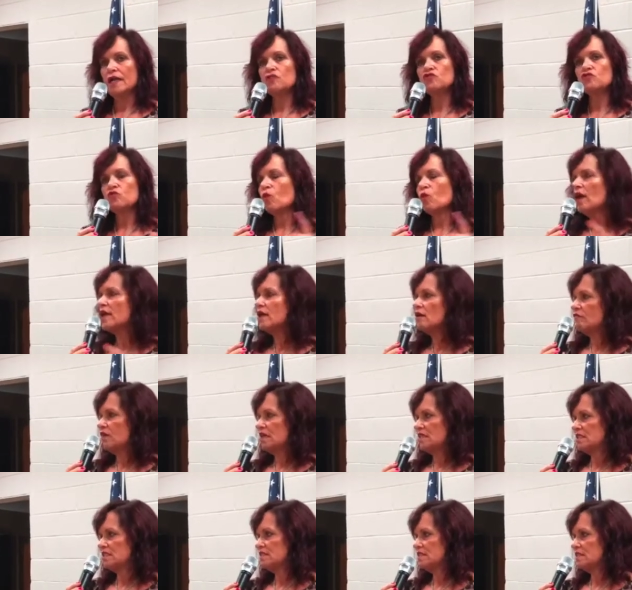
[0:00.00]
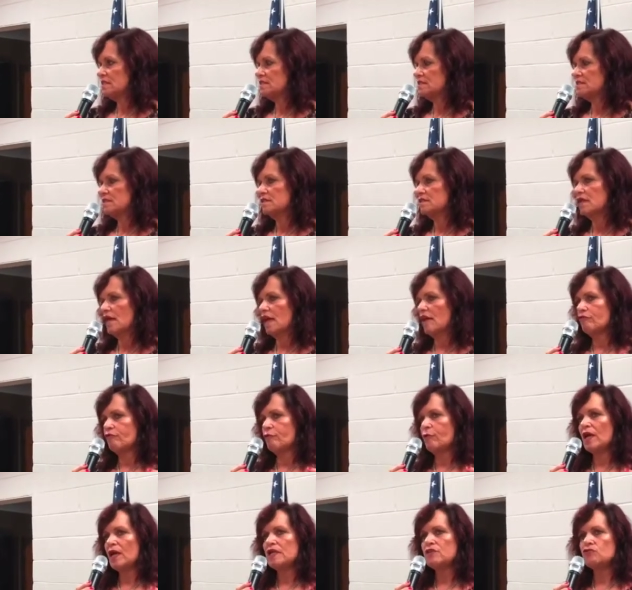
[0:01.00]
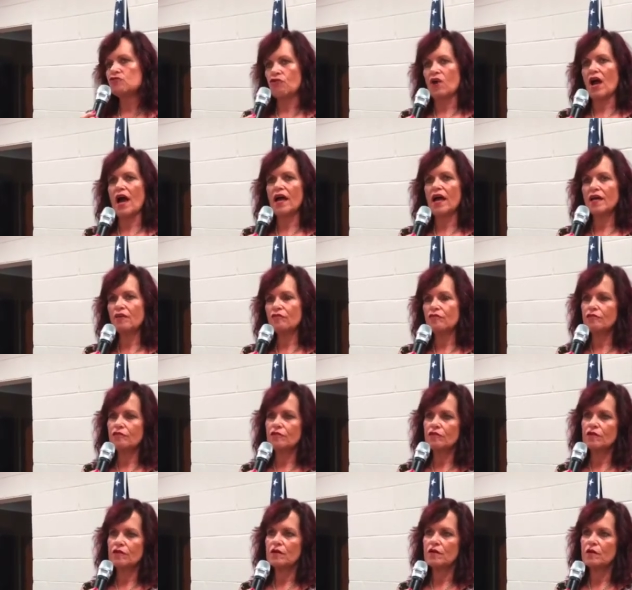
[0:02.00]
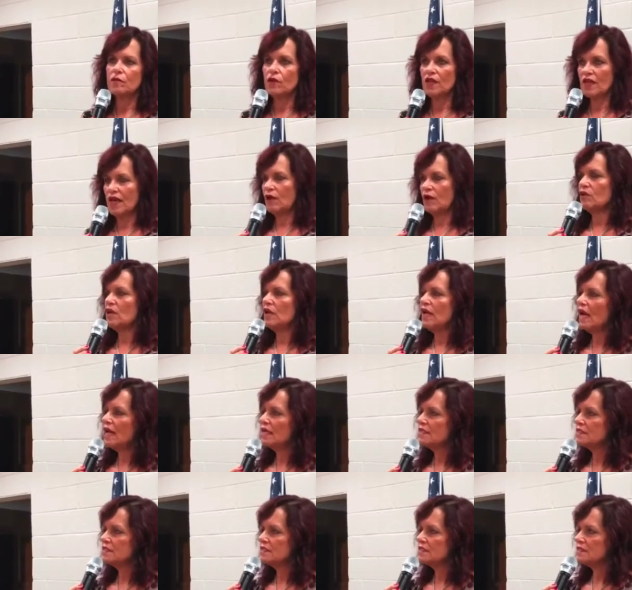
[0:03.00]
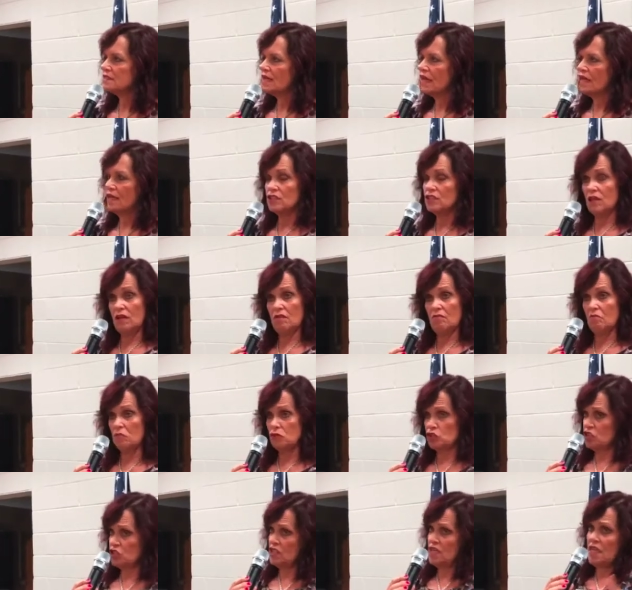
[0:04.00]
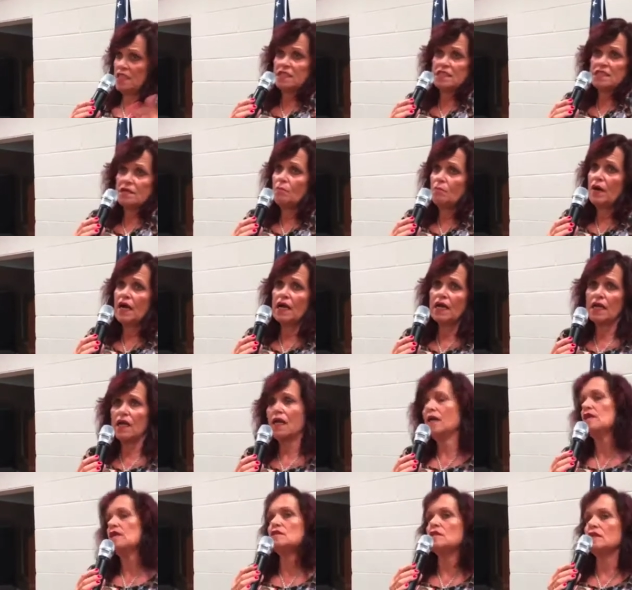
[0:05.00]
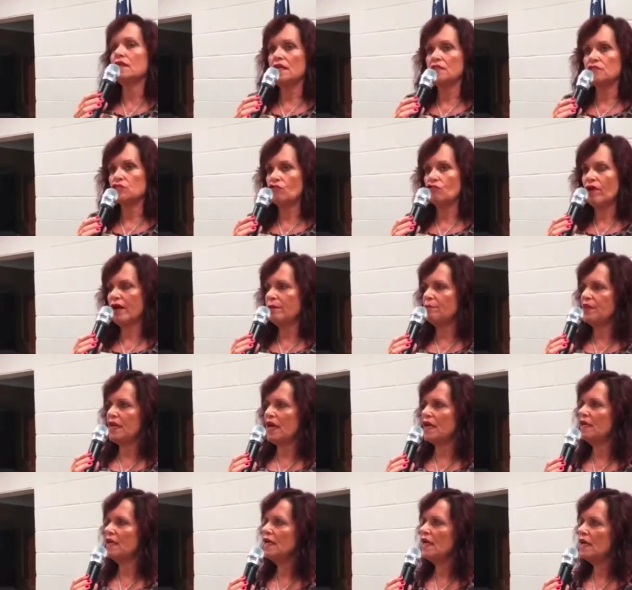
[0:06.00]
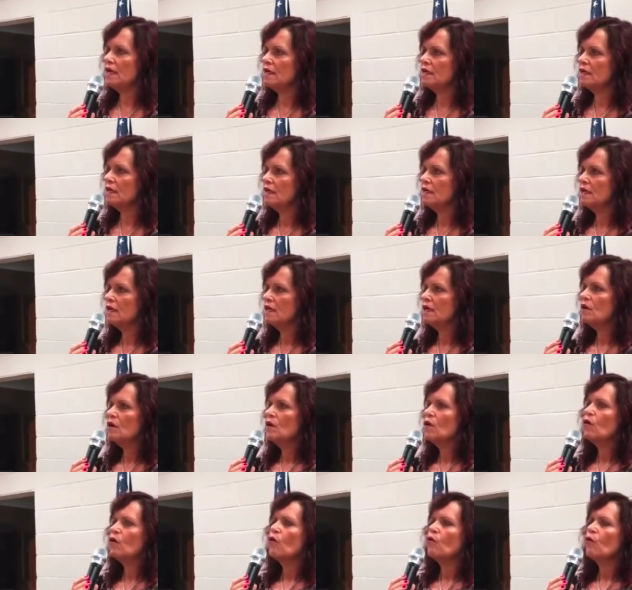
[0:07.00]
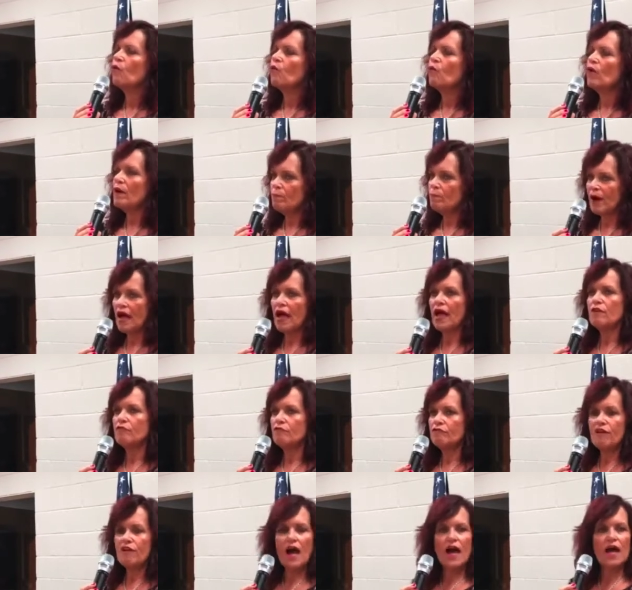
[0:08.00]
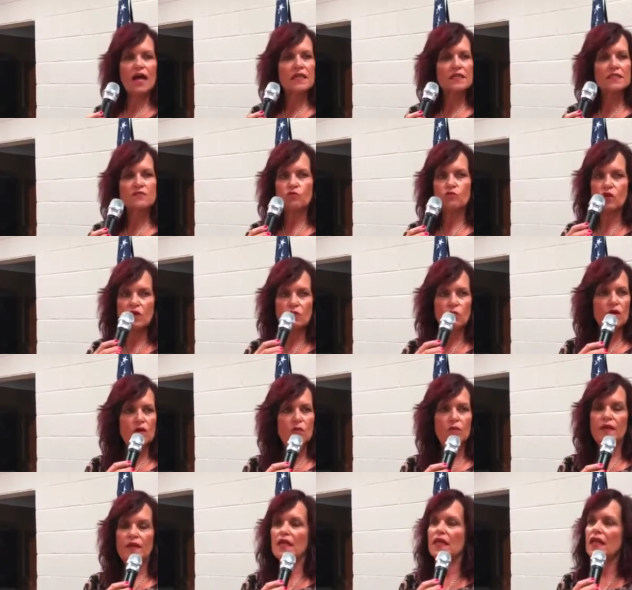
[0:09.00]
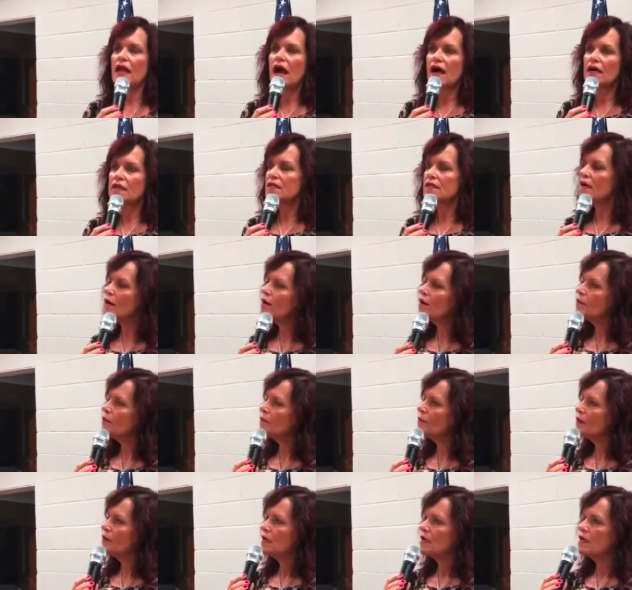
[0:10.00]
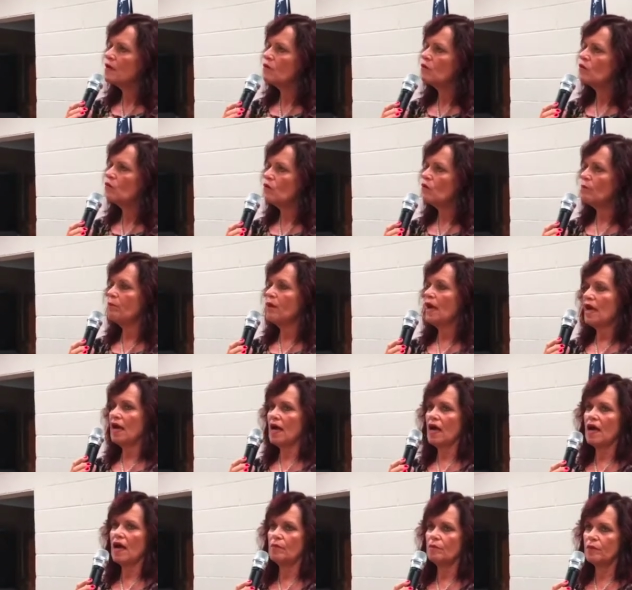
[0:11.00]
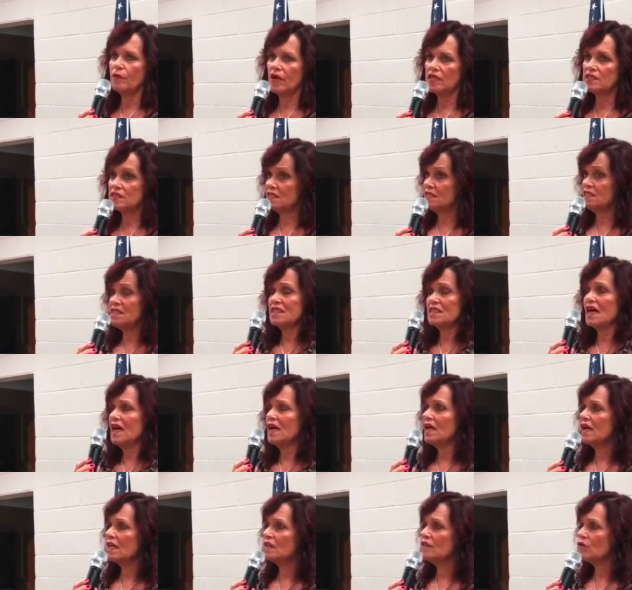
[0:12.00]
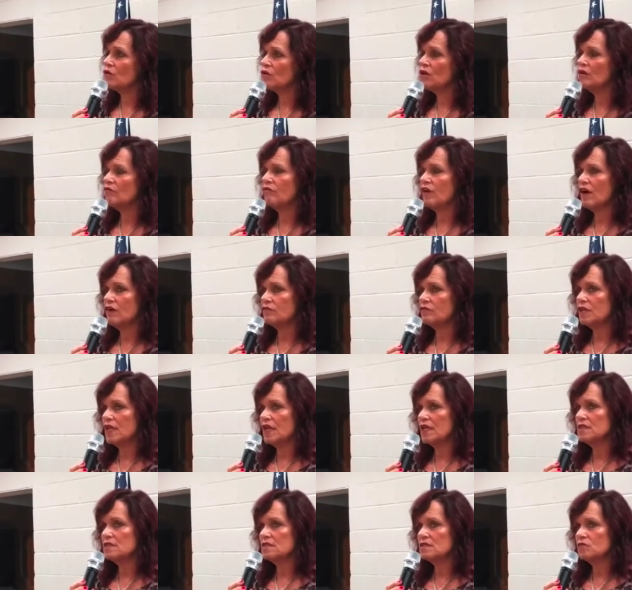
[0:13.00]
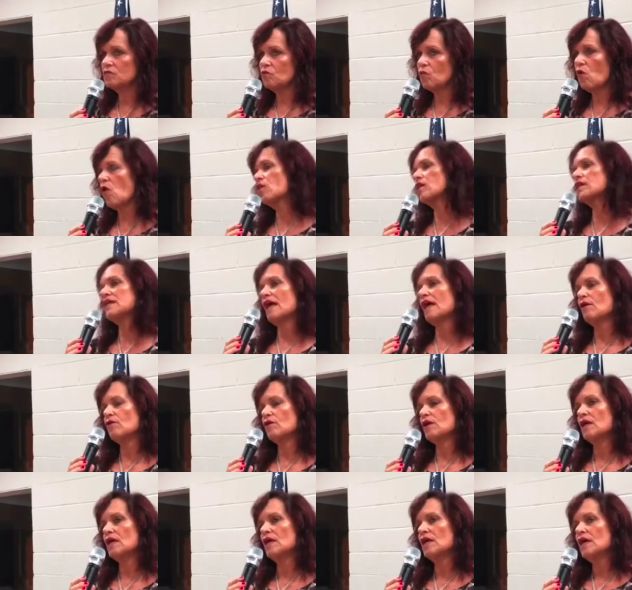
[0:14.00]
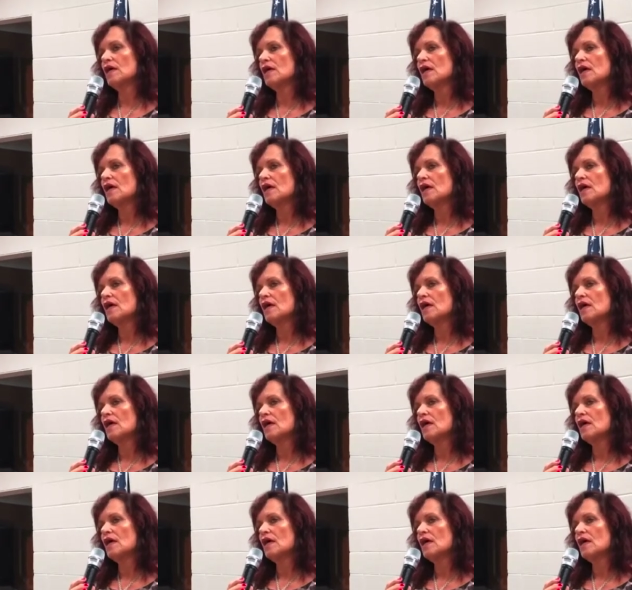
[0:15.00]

Each one of us, if we drive without a license and just hit somebody and they scrape their knee, we pay fines, we will be locked up, we'll pay a high price. This guy got 35 days, walked out.